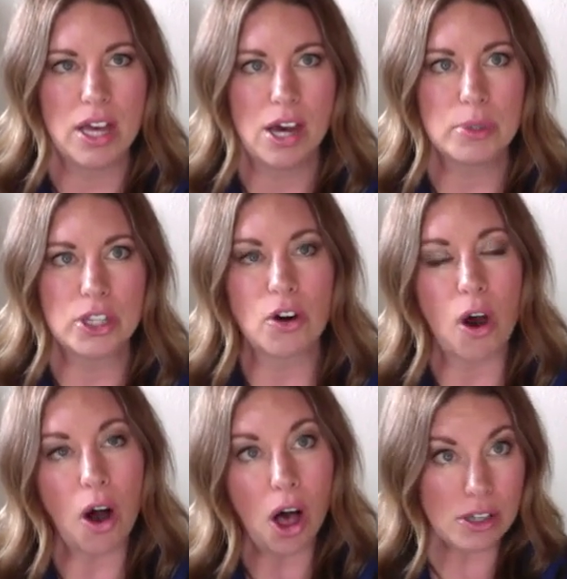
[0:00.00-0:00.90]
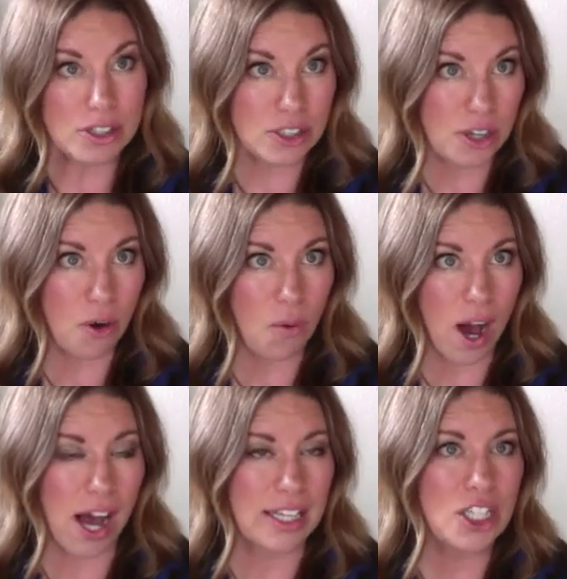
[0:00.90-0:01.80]
but they're also
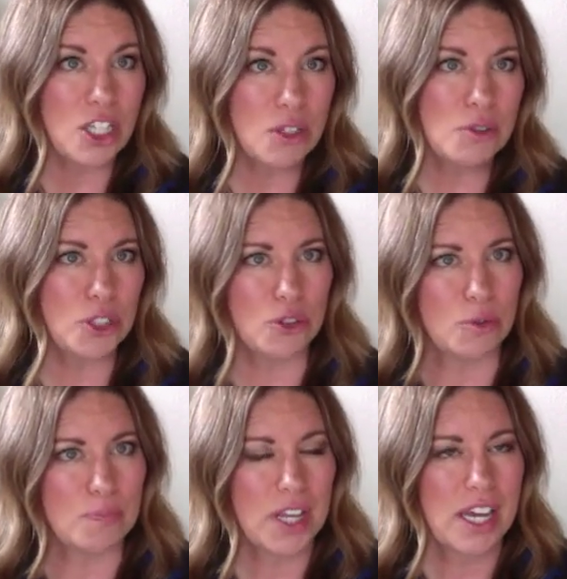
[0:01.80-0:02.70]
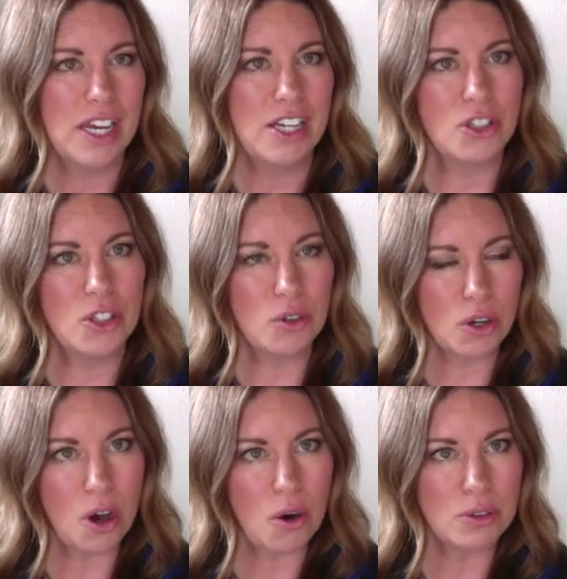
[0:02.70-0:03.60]
on YouTube. So you
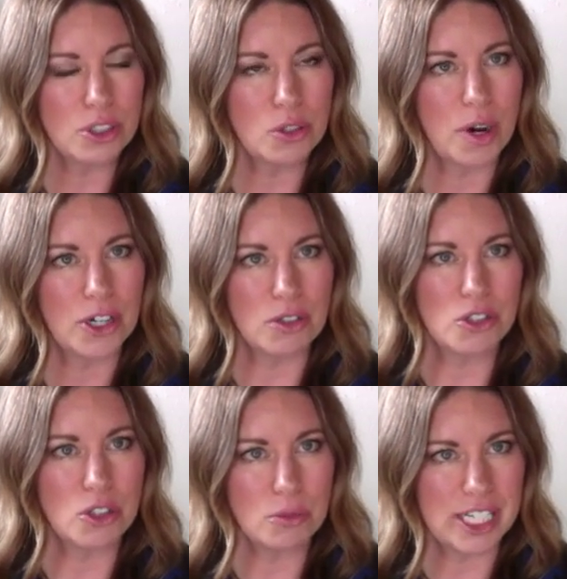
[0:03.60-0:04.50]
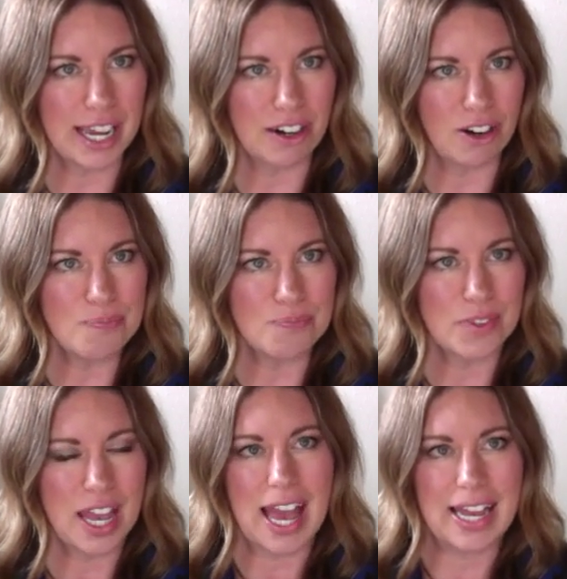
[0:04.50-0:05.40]
could go to our YouTube channel,
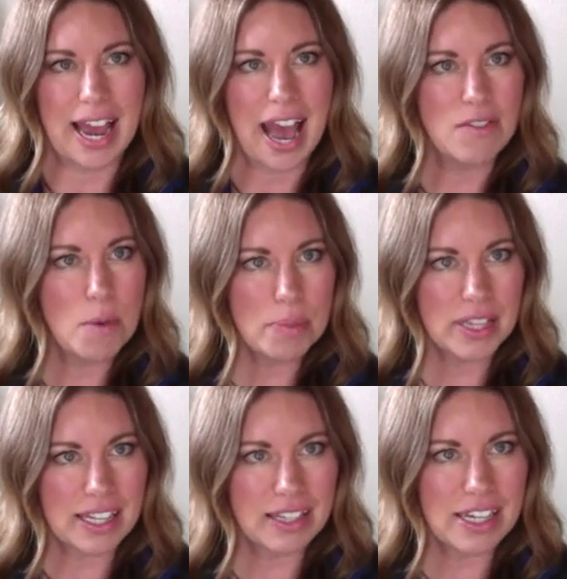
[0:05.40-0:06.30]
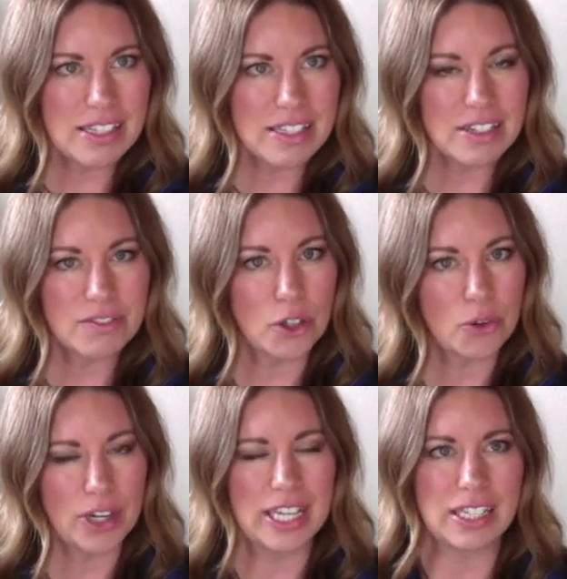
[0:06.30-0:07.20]
and I have a playlist for
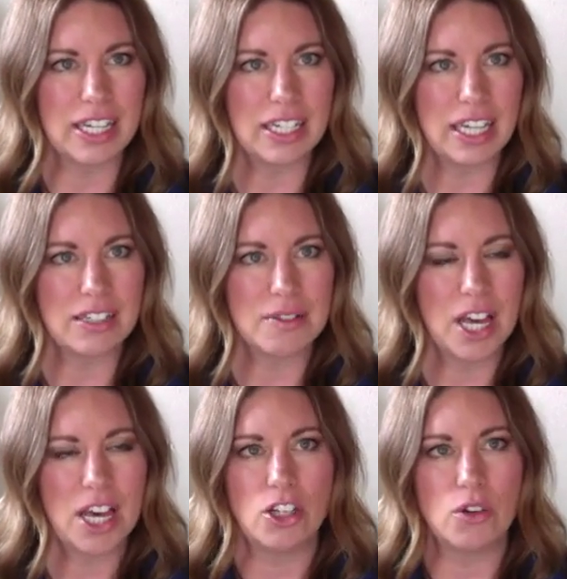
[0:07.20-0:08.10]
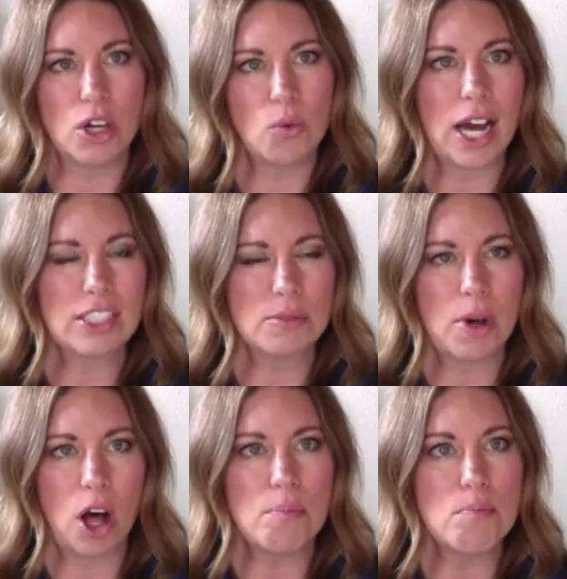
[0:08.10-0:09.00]
green cleaning. You can watch them
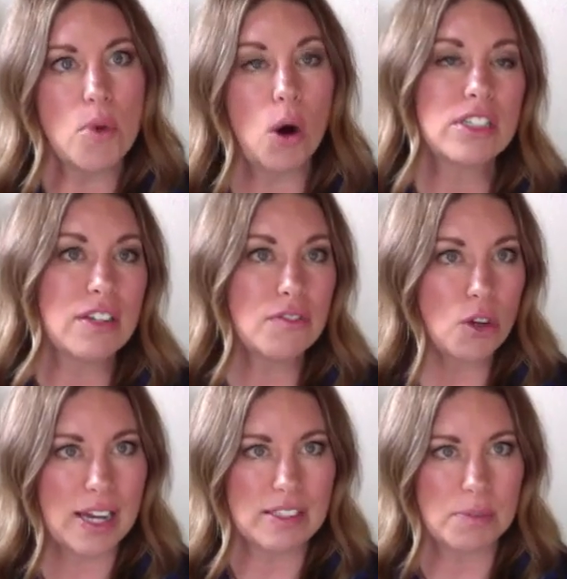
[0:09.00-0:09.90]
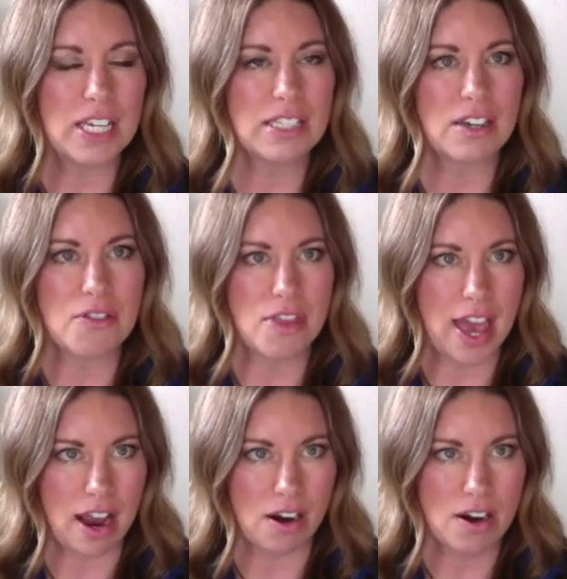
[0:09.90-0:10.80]
all. Most of the recipes are
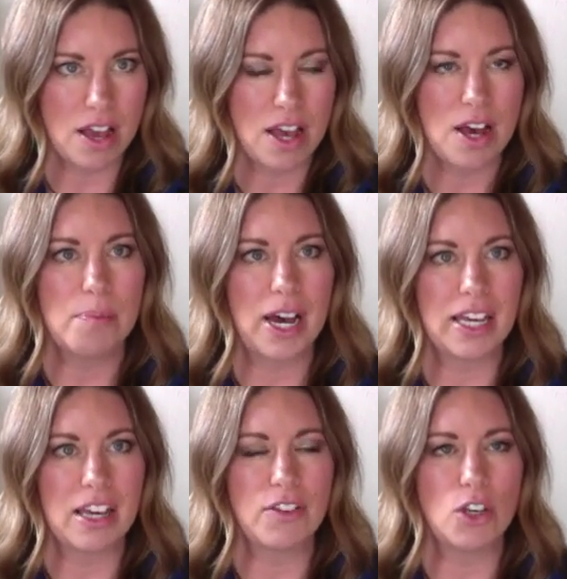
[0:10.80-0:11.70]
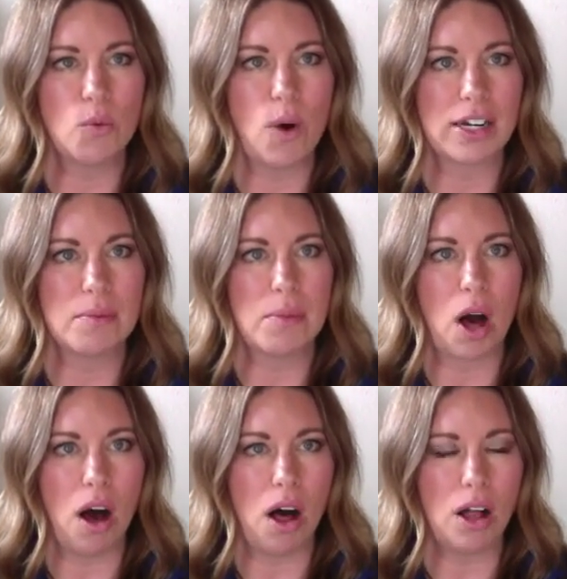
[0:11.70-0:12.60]
there, but if you want them
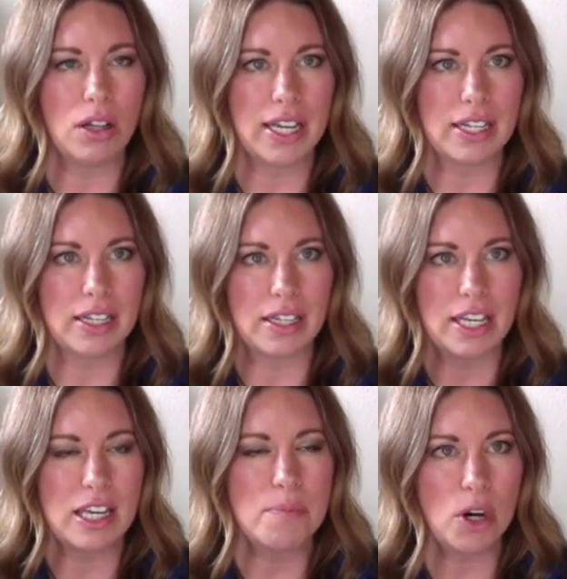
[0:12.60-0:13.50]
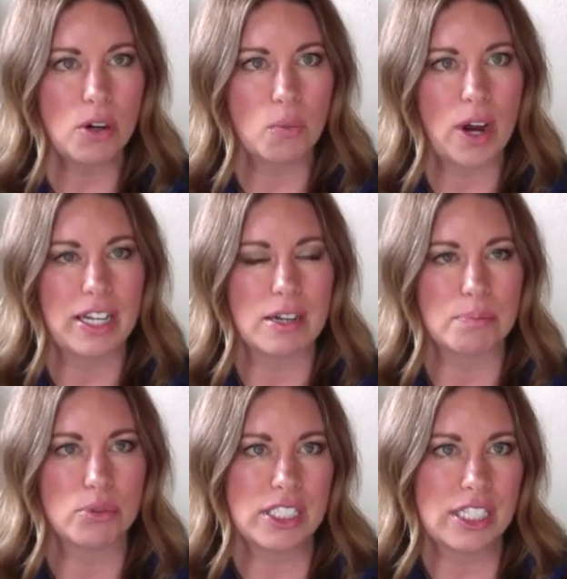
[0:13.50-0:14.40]
all in an ebook ready to
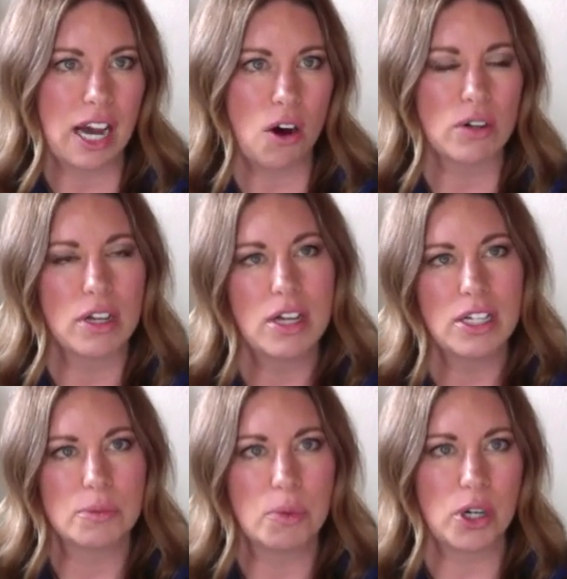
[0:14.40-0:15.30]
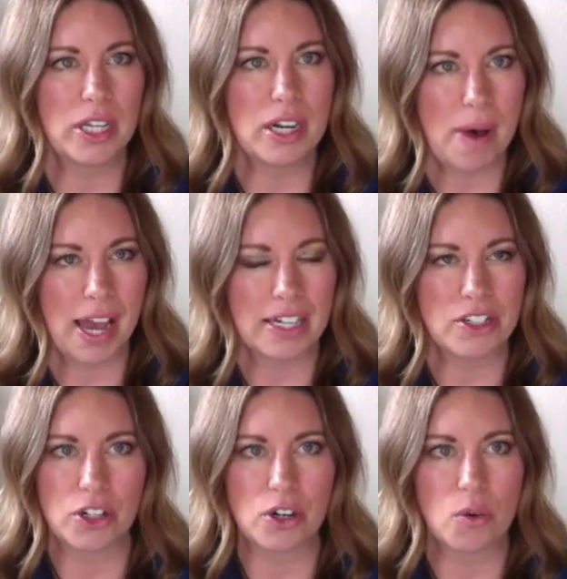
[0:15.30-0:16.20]
print out, to put in a
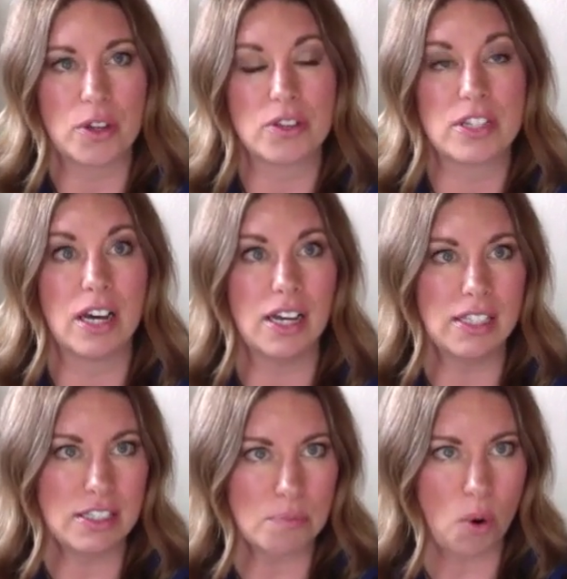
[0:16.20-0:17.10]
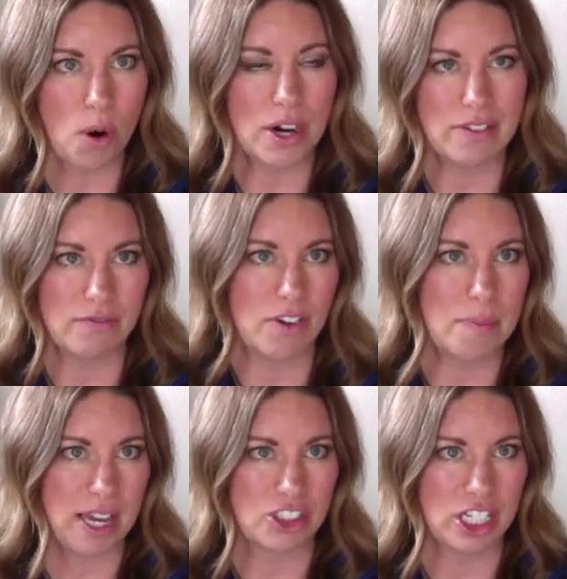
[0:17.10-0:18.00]
binder with tons more
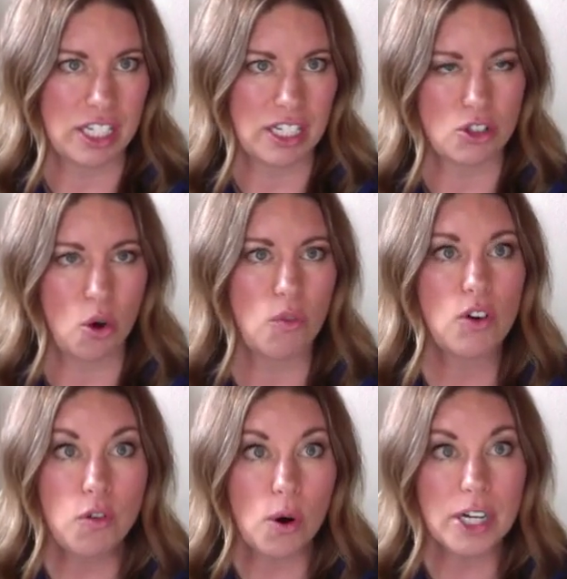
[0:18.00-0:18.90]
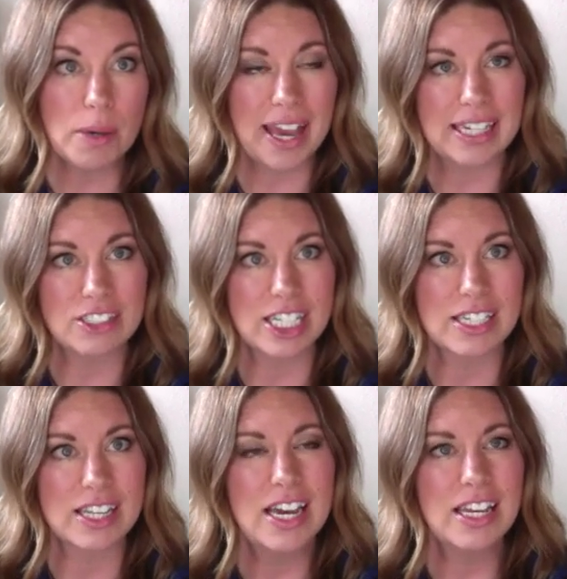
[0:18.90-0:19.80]
information, it's over 40
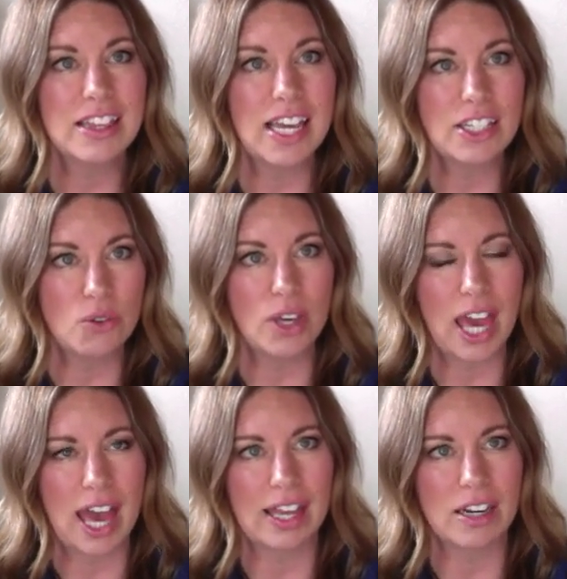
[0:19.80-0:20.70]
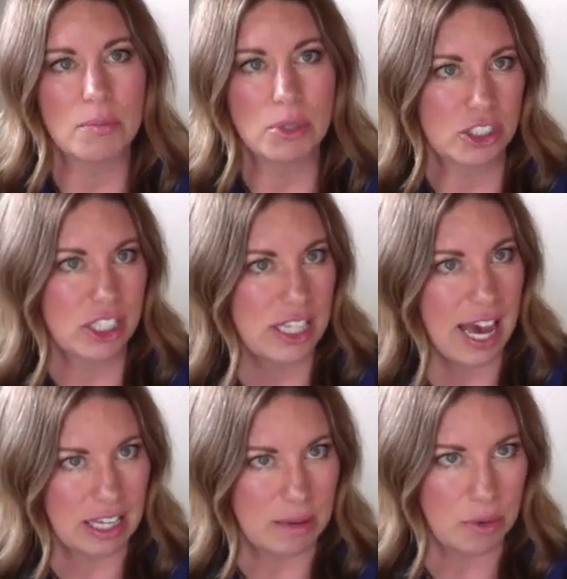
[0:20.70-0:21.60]
pages, then you can purchase
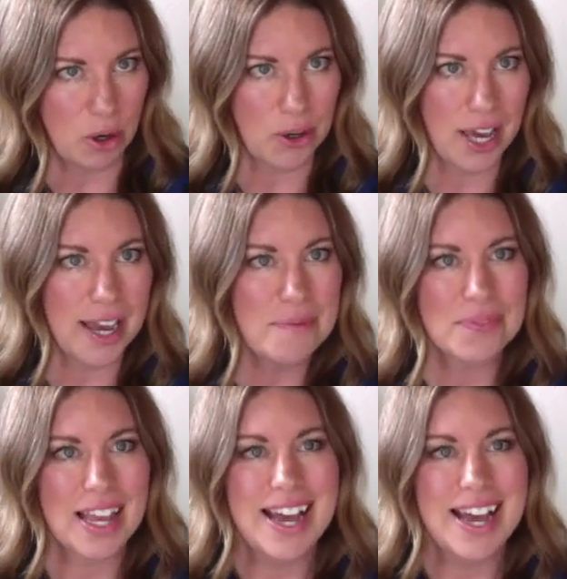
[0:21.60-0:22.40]
that ebook, okay?